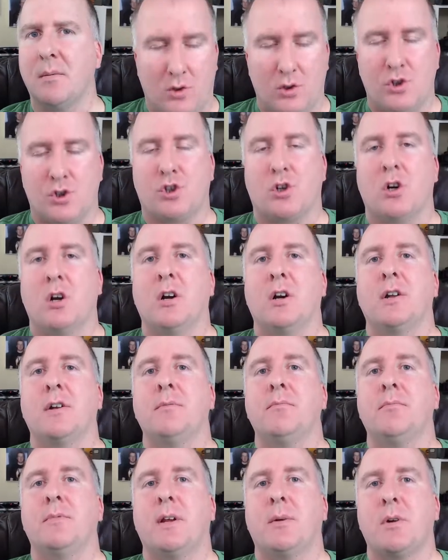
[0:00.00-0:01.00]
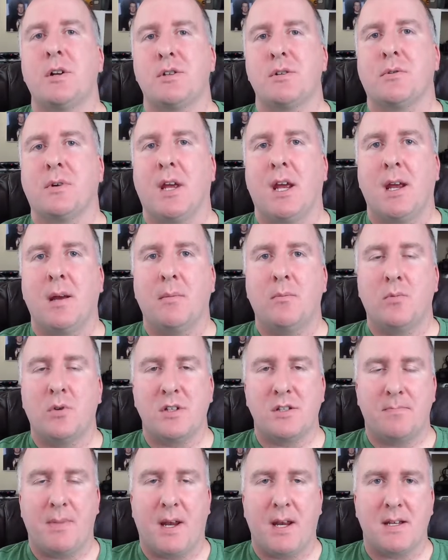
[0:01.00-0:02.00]
Tron, the original game, was
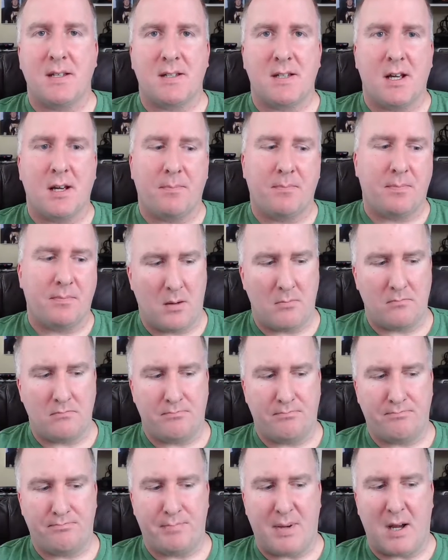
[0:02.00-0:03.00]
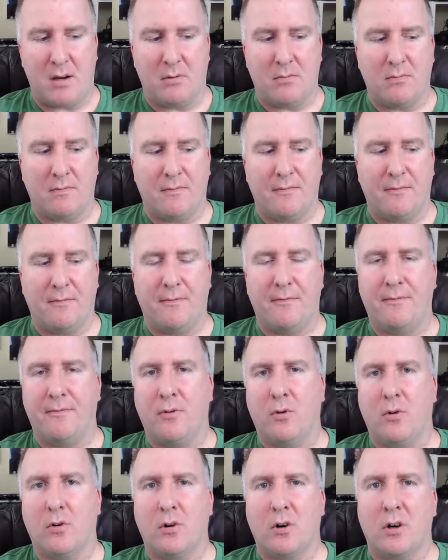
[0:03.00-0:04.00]
based up about
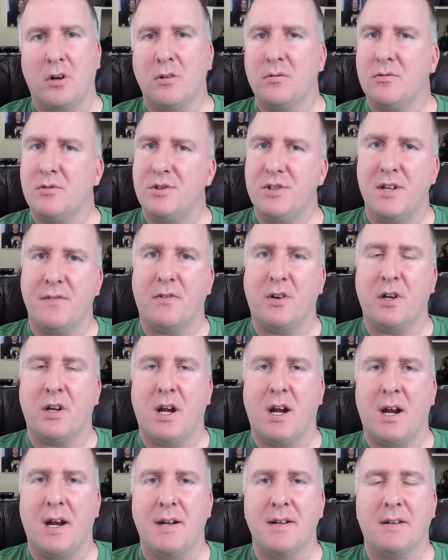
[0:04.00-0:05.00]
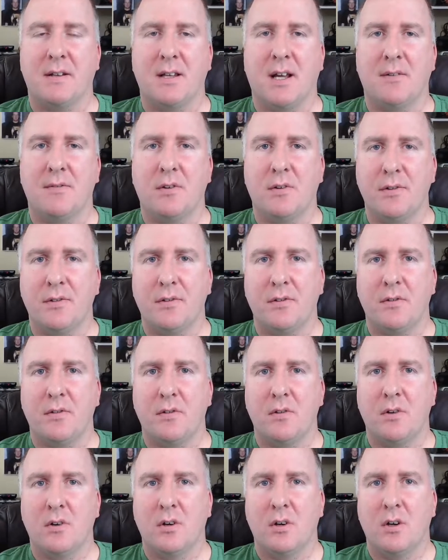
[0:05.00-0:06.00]
4 different kind of levels.
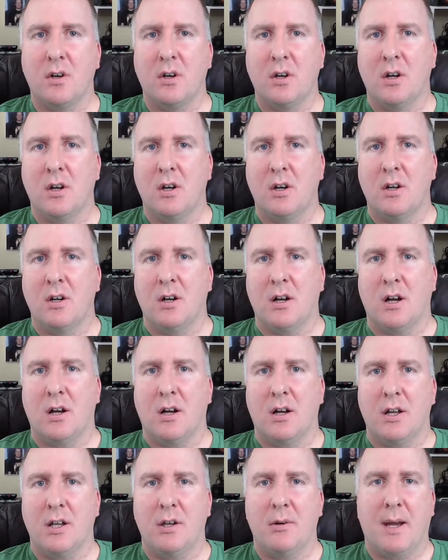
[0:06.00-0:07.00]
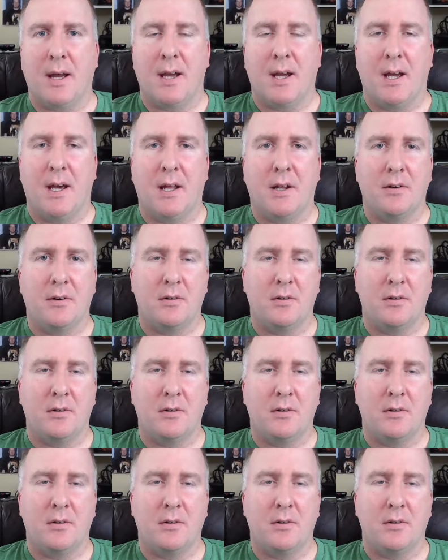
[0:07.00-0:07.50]
You had